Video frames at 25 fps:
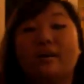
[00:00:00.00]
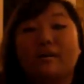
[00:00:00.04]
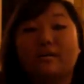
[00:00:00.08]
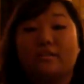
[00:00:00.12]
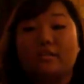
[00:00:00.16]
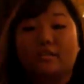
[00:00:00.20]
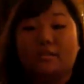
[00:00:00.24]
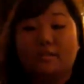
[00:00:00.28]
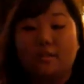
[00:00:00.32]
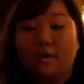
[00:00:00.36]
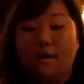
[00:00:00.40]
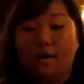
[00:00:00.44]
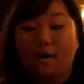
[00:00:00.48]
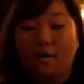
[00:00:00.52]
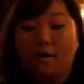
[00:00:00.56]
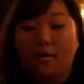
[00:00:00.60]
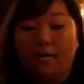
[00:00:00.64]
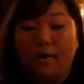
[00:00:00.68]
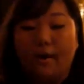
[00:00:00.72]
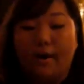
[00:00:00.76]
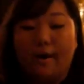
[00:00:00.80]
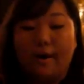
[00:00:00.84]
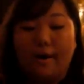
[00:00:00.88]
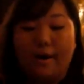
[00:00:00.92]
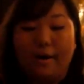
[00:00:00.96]
so
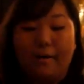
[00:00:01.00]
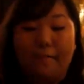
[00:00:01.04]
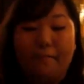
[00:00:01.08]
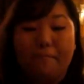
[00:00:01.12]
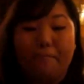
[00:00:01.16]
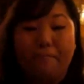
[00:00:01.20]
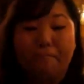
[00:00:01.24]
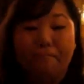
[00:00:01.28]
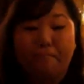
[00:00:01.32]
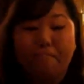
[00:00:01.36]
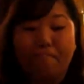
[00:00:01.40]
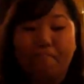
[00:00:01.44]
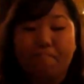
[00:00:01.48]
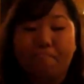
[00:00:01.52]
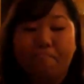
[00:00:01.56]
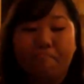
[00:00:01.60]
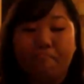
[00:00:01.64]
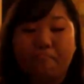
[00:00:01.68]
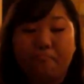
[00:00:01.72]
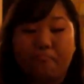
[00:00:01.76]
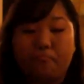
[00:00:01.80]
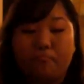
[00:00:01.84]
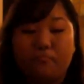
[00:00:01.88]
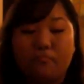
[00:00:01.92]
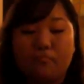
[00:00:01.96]
um,
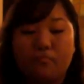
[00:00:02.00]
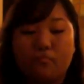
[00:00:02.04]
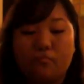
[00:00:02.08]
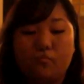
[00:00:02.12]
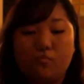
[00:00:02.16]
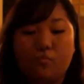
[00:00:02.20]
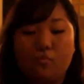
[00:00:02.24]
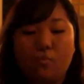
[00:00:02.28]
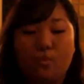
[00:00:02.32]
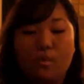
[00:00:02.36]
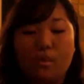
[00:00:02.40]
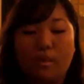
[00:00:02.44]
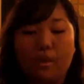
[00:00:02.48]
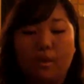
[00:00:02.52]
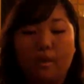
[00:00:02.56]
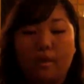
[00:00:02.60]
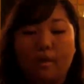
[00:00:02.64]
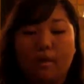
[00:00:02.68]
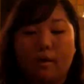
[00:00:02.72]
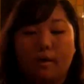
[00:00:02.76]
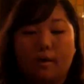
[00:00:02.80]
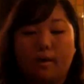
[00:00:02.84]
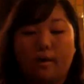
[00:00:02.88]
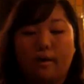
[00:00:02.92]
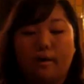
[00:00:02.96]

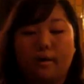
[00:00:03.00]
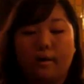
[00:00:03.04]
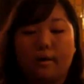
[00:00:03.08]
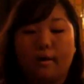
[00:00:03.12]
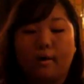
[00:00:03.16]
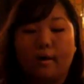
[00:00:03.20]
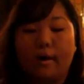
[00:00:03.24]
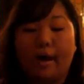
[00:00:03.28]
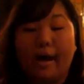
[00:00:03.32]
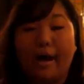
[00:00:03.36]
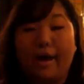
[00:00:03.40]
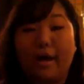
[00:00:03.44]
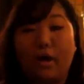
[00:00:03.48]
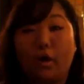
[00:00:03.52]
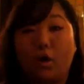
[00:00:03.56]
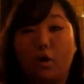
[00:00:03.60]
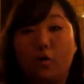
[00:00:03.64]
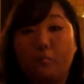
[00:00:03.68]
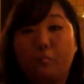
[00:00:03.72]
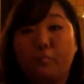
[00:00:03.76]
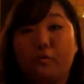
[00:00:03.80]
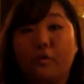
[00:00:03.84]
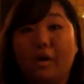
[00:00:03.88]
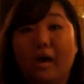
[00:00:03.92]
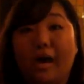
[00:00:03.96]
uh, I
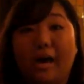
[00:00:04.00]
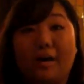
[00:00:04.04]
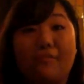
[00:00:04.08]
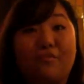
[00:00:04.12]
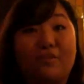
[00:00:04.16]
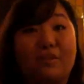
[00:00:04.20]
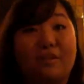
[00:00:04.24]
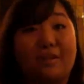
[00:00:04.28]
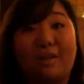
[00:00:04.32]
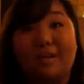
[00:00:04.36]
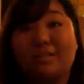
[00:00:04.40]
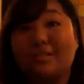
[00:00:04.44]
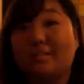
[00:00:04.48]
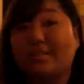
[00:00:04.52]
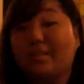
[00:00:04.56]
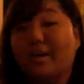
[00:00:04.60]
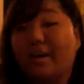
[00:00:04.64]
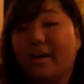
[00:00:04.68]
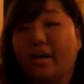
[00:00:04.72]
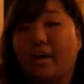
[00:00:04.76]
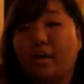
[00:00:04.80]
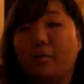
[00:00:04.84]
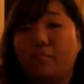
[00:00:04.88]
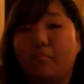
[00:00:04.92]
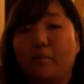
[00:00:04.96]
hope you have a nice
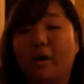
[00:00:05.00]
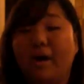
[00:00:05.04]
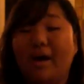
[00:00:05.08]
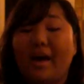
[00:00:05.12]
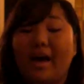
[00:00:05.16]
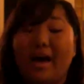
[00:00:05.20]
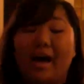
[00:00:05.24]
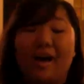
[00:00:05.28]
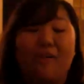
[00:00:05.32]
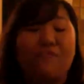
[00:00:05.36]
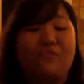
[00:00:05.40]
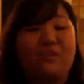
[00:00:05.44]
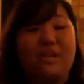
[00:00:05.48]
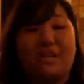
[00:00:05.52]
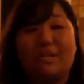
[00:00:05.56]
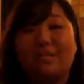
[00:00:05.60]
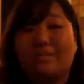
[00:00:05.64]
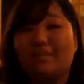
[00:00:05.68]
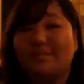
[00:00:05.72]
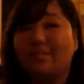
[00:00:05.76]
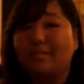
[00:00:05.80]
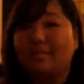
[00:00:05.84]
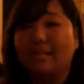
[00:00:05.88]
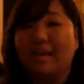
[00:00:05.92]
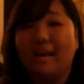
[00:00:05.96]
time have a nice
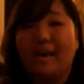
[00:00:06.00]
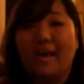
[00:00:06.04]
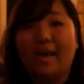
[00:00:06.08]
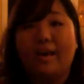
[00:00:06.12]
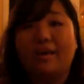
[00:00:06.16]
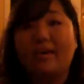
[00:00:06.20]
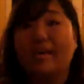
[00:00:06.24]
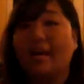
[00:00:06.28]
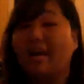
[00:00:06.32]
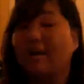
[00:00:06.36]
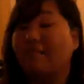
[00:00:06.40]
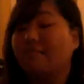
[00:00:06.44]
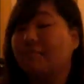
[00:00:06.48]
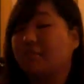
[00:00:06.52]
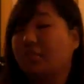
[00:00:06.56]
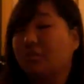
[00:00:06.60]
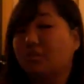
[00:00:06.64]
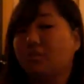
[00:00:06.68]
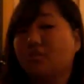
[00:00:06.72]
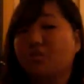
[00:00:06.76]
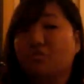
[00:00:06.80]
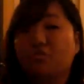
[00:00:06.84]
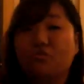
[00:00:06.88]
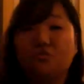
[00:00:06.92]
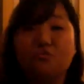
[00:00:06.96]
day
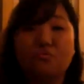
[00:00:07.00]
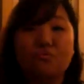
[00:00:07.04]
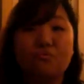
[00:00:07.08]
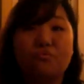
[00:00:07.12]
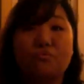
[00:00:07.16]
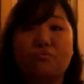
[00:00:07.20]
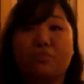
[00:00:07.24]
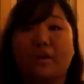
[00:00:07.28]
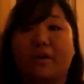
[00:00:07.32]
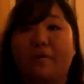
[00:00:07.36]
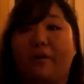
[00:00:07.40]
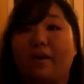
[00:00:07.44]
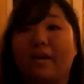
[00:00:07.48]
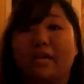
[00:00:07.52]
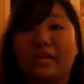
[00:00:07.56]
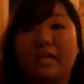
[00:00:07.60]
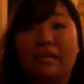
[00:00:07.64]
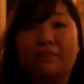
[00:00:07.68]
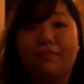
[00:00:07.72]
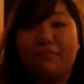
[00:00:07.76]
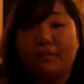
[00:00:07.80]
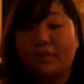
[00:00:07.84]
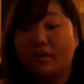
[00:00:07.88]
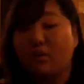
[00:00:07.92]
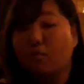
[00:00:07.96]
afternoon
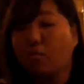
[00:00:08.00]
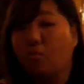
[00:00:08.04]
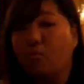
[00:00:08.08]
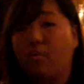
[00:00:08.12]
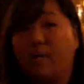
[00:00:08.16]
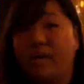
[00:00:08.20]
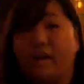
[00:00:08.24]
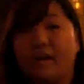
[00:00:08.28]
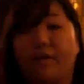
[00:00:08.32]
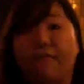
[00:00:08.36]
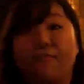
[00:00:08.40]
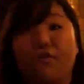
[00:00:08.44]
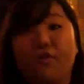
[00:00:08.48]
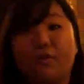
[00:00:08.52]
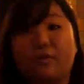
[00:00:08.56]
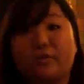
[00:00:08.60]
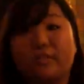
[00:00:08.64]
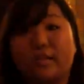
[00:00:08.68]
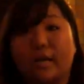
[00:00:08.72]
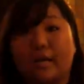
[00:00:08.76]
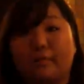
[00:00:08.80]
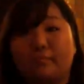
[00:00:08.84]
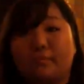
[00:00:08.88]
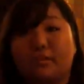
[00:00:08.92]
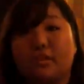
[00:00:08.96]
evening whatever your
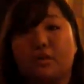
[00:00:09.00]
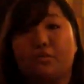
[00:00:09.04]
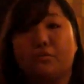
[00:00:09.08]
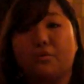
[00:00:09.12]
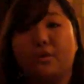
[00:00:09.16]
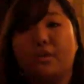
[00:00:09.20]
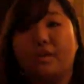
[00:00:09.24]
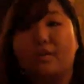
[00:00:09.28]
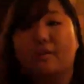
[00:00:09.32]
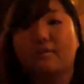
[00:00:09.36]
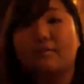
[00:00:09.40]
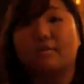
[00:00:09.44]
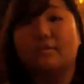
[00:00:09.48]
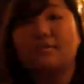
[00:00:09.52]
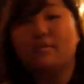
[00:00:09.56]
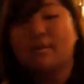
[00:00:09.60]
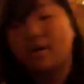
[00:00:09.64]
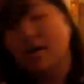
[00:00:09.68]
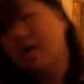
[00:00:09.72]
time zone is